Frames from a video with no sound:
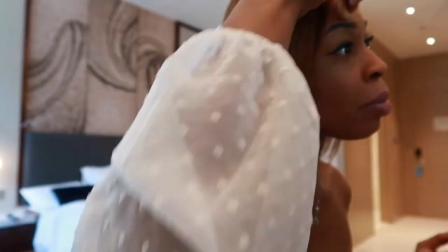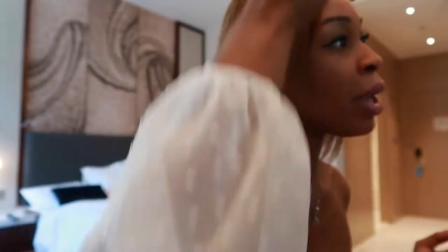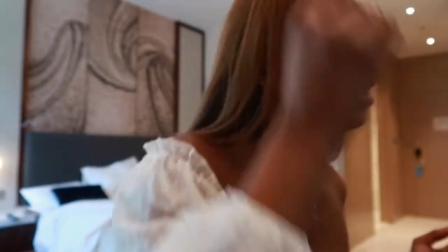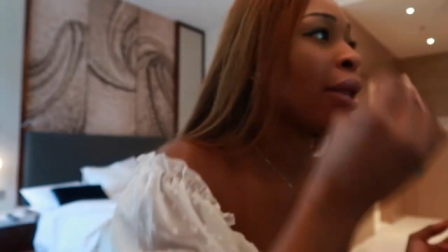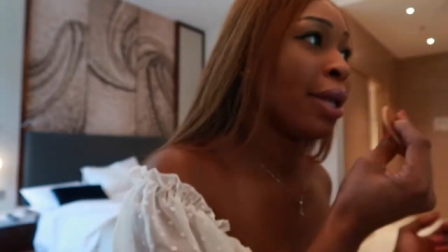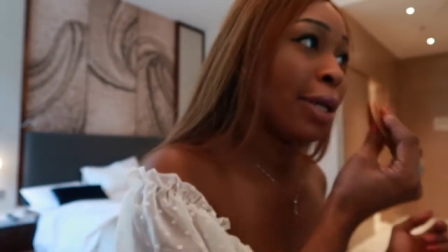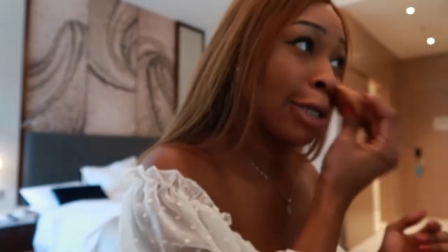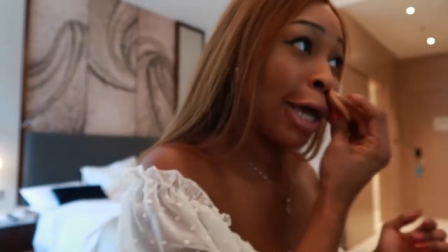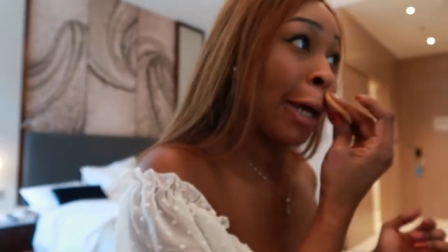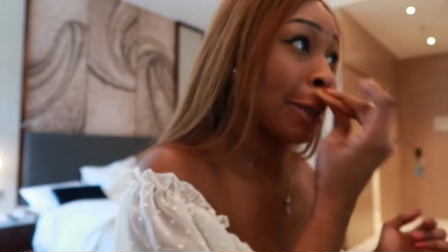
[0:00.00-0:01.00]
paying any
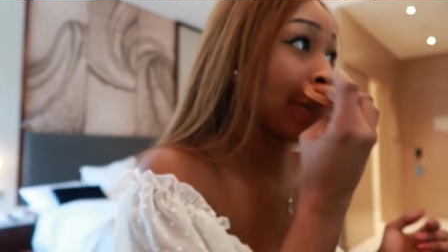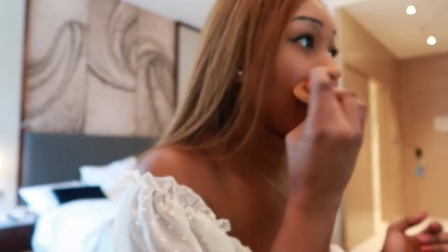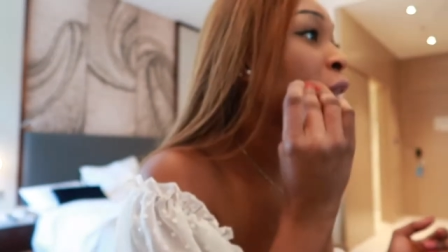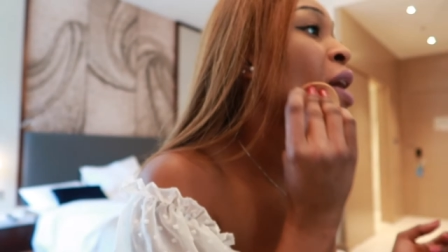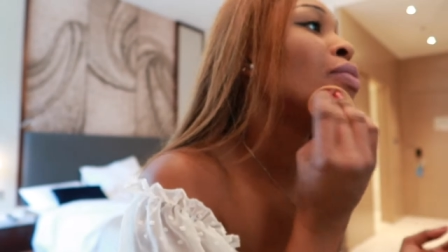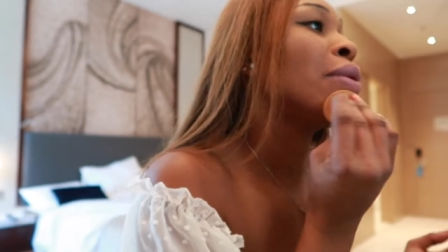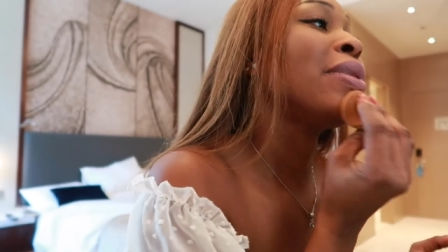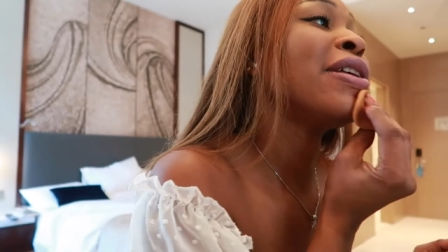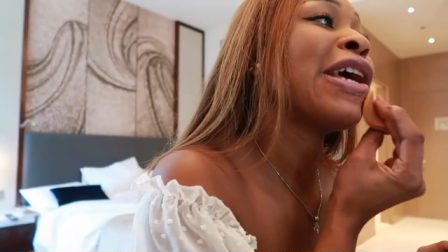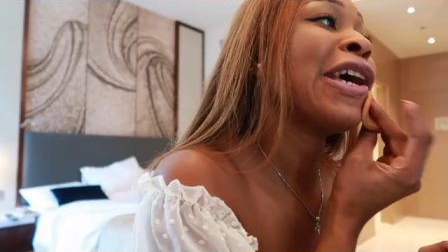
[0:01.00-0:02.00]
tax and that would
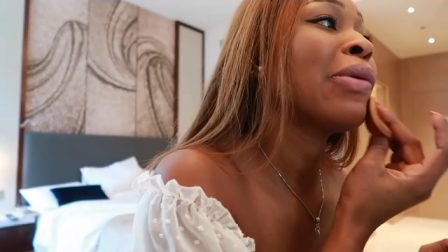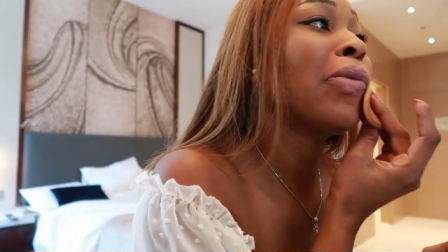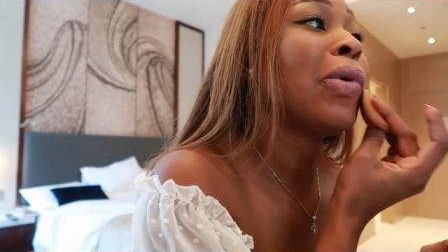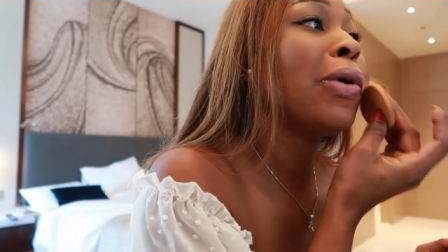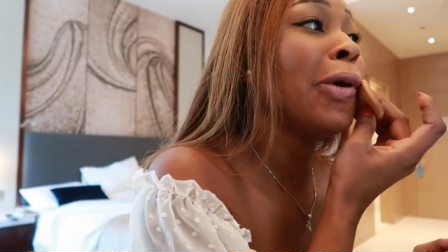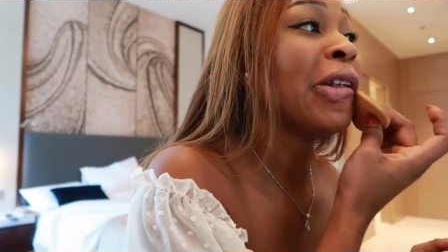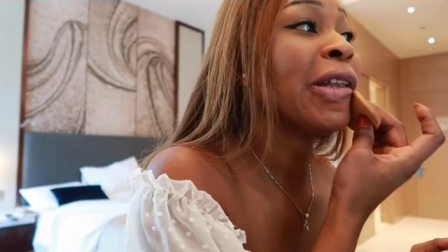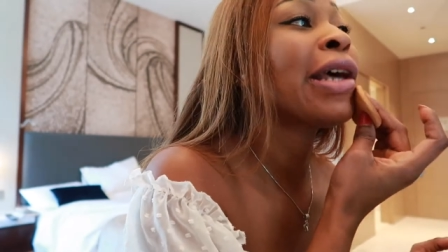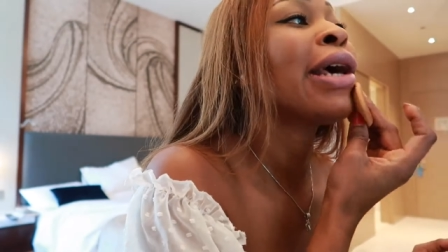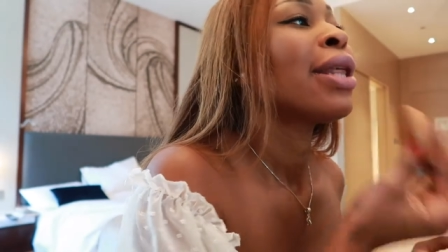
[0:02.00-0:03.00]
be like
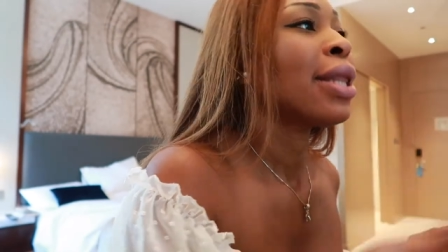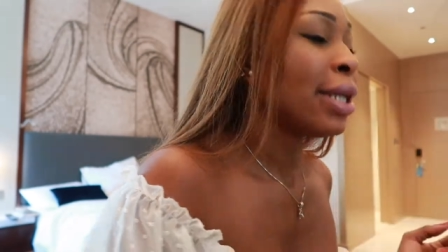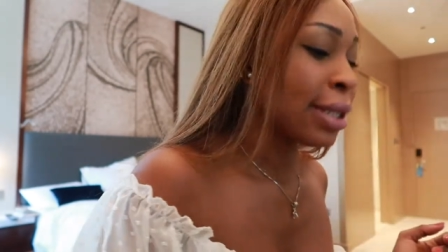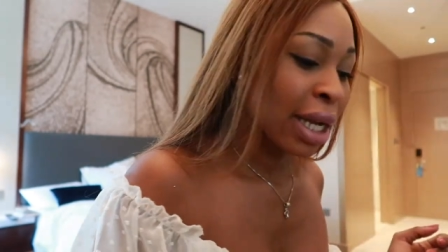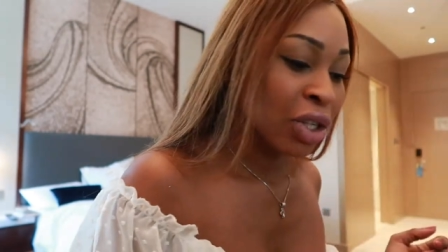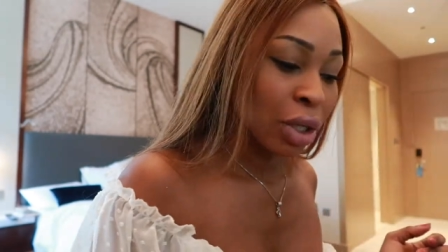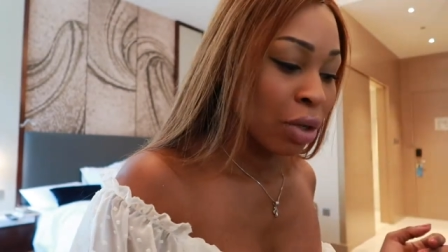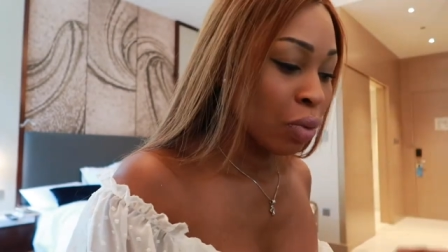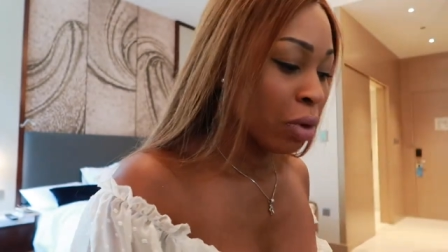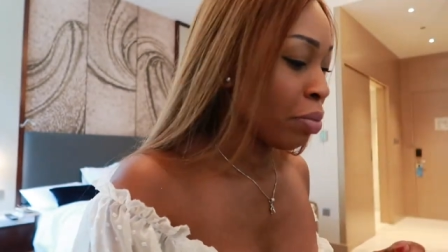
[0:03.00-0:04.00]
one that is
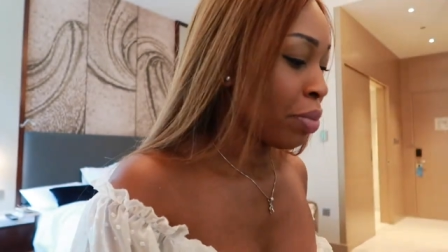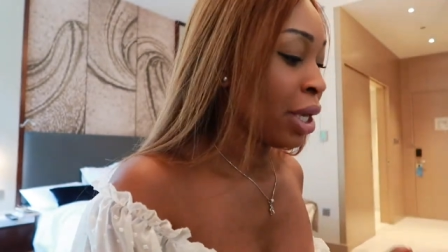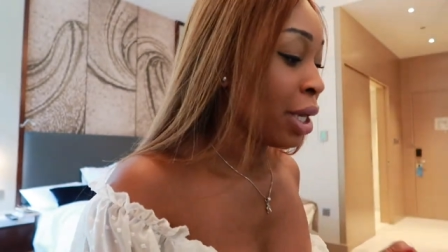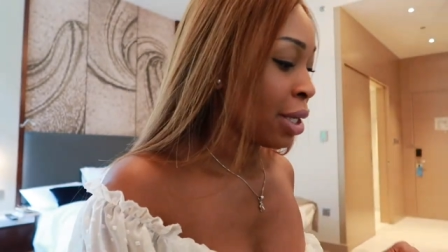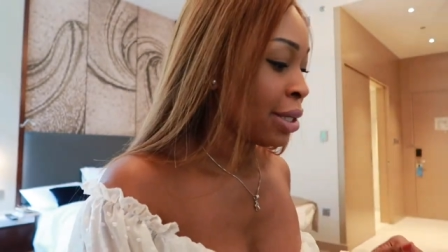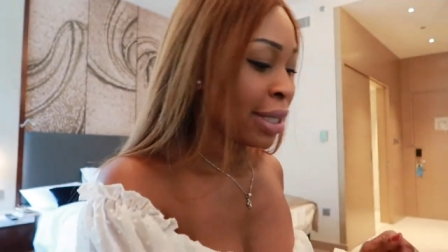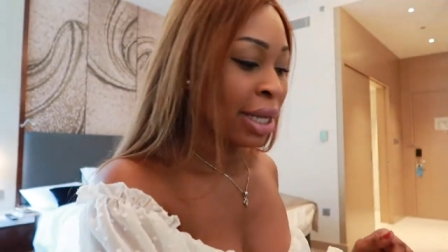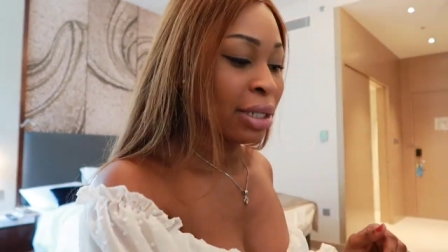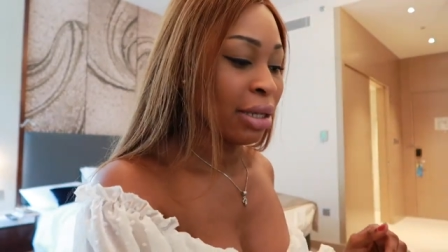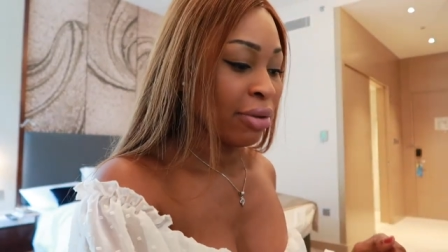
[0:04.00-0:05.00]
actually one big
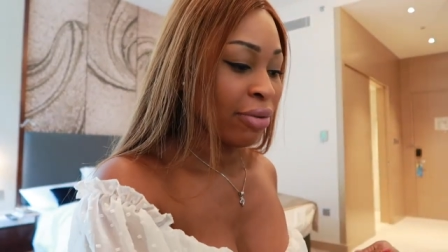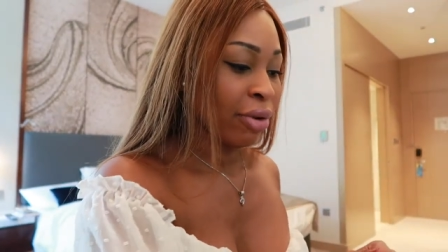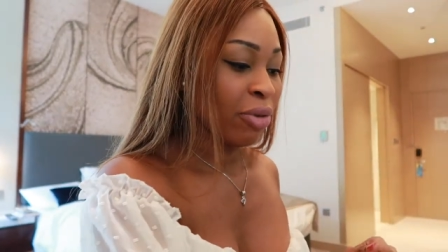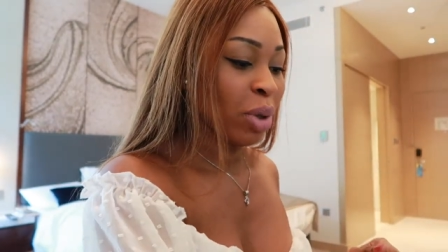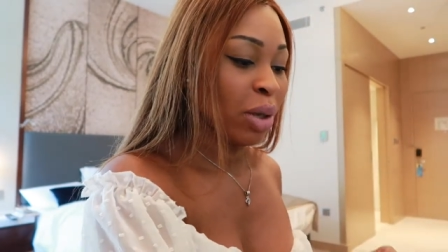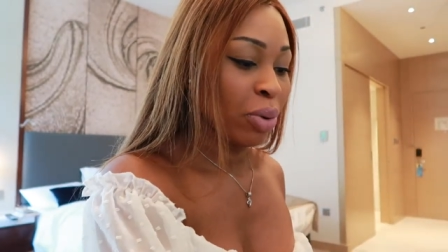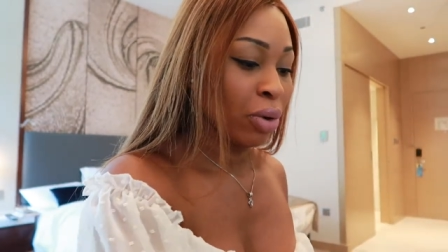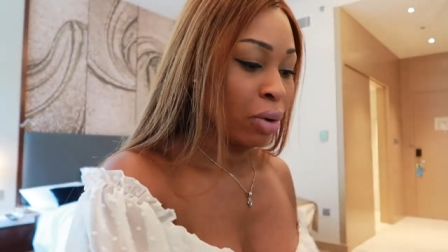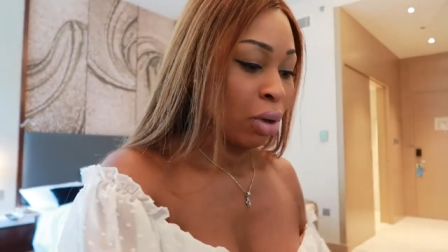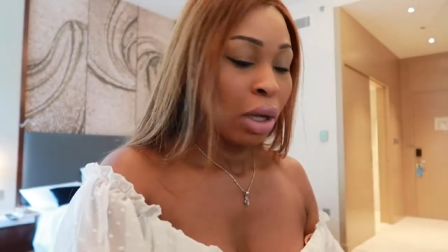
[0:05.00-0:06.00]
incentive of
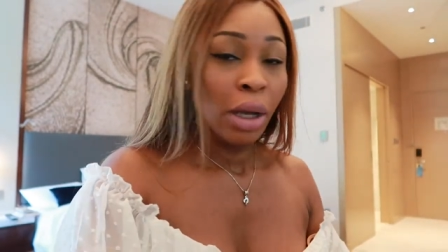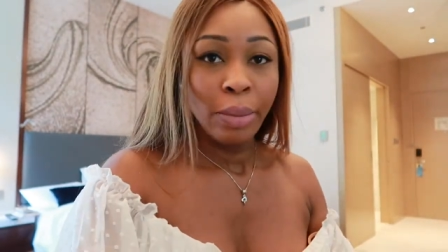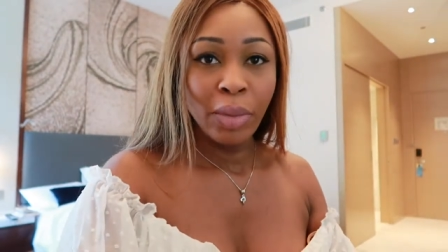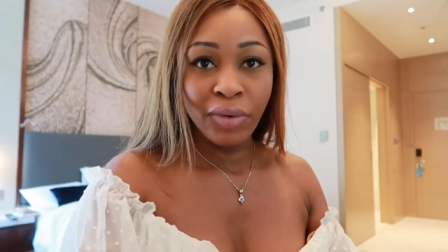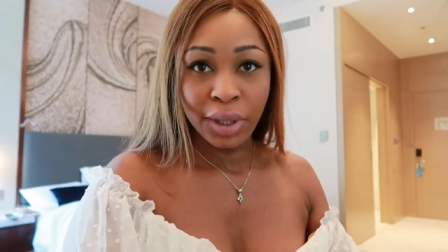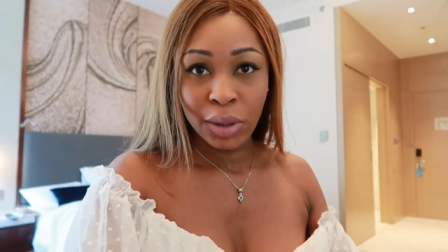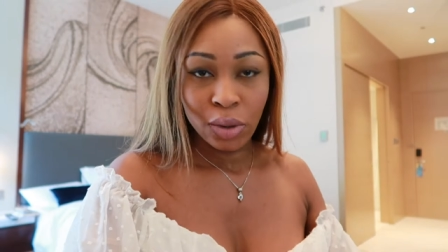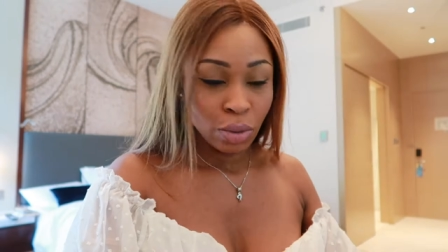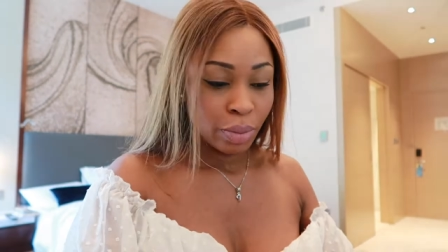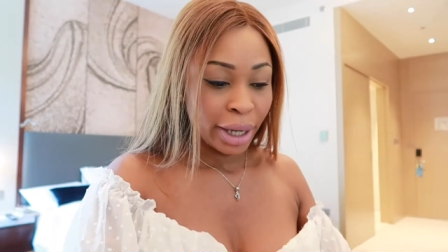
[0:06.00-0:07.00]
people moving to
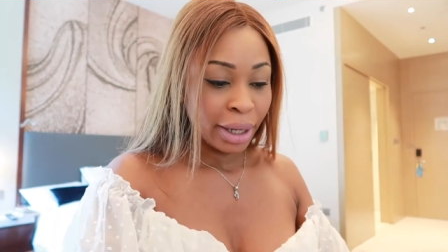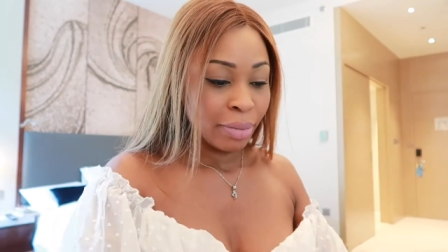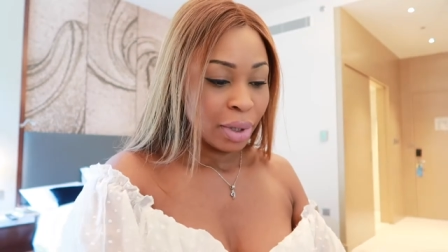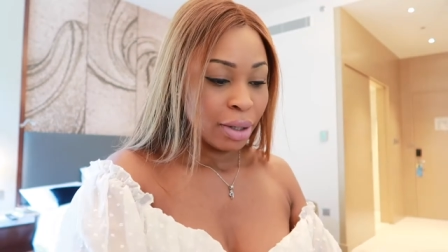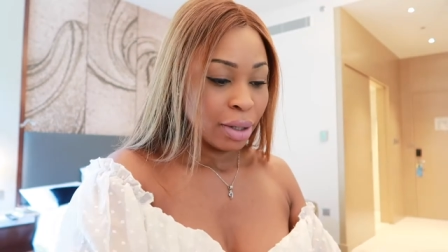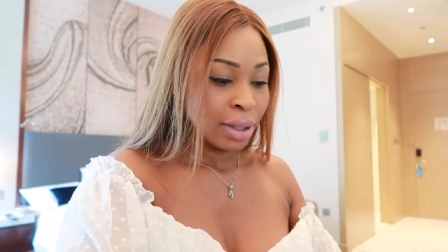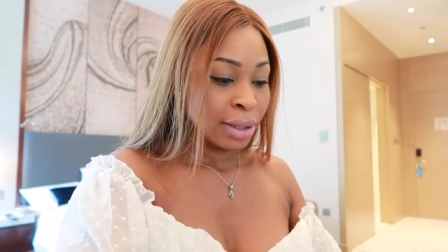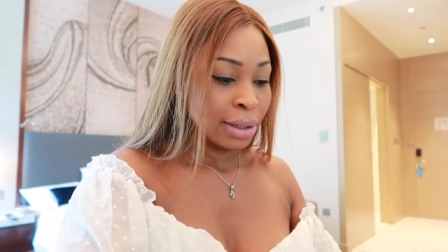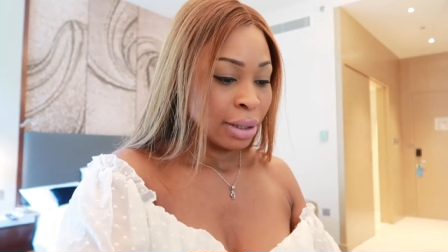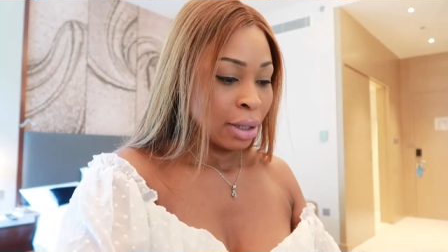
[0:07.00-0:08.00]
dubai
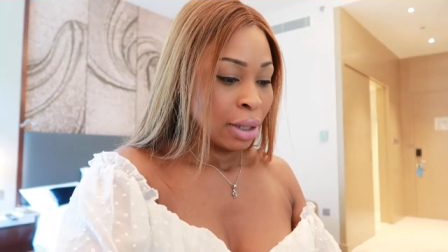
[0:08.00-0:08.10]
because